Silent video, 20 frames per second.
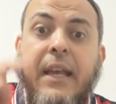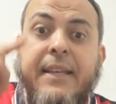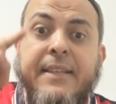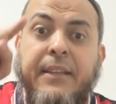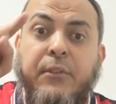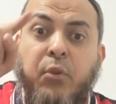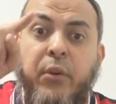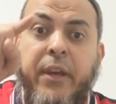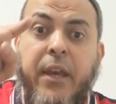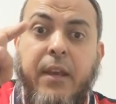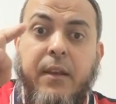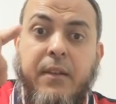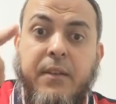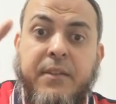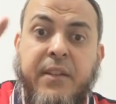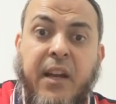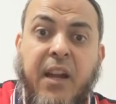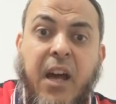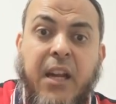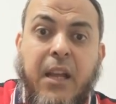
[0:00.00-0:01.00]
He said, Okay,
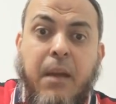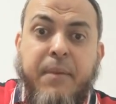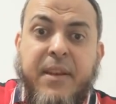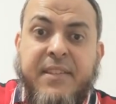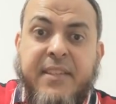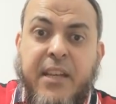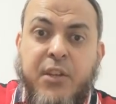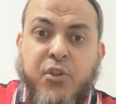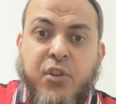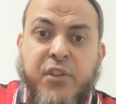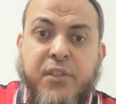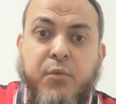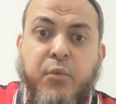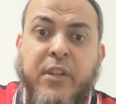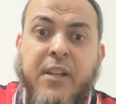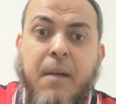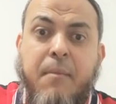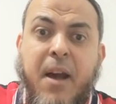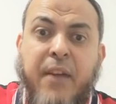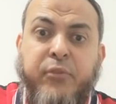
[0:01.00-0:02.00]
there are a messengers.
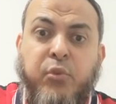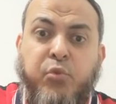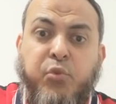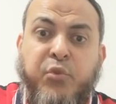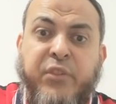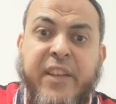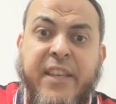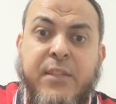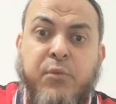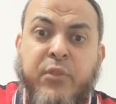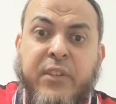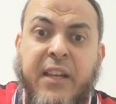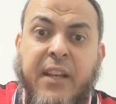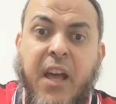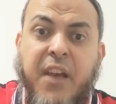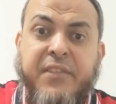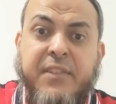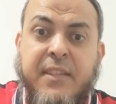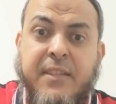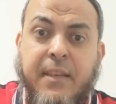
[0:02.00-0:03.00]
We come after two days. We can
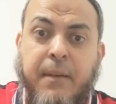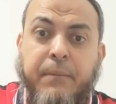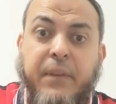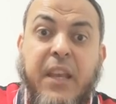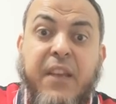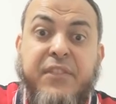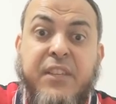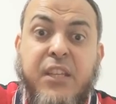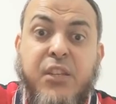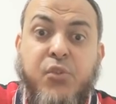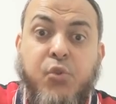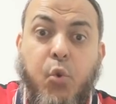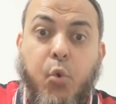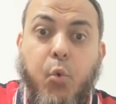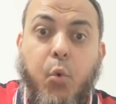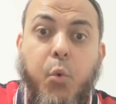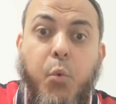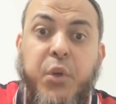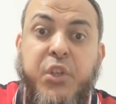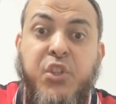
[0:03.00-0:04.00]
ask them if they
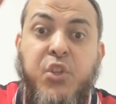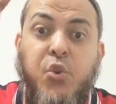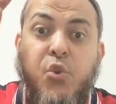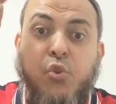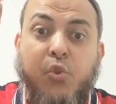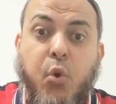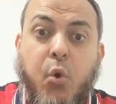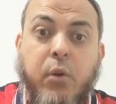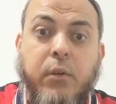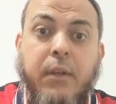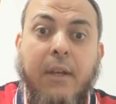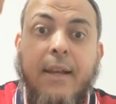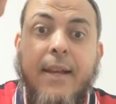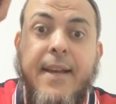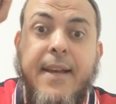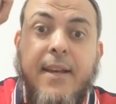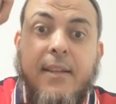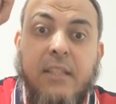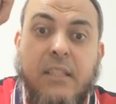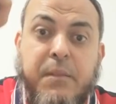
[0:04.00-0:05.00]
saw which you saw.
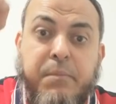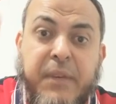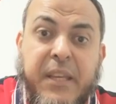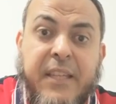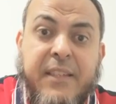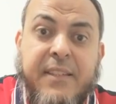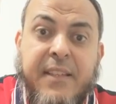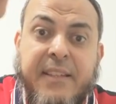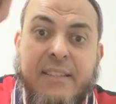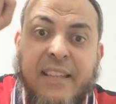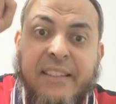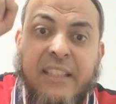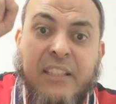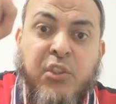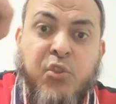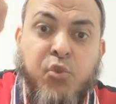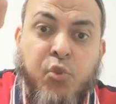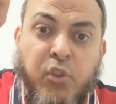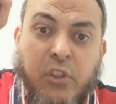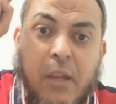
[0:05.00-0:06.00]
This means that
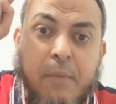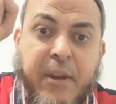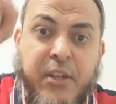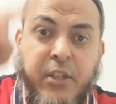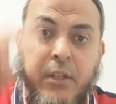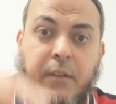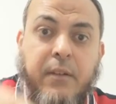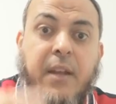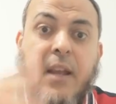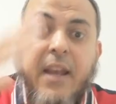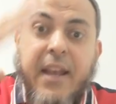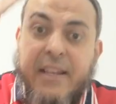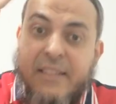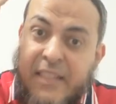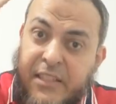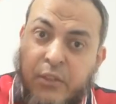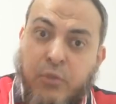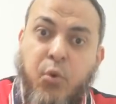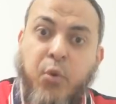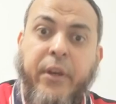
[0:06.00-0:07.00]
it is not a magic.
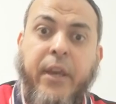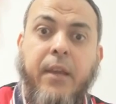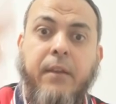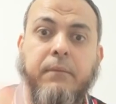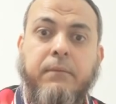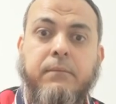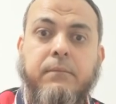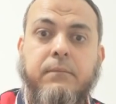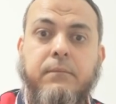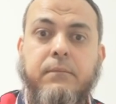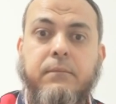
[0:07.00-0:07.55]
They said, Okay.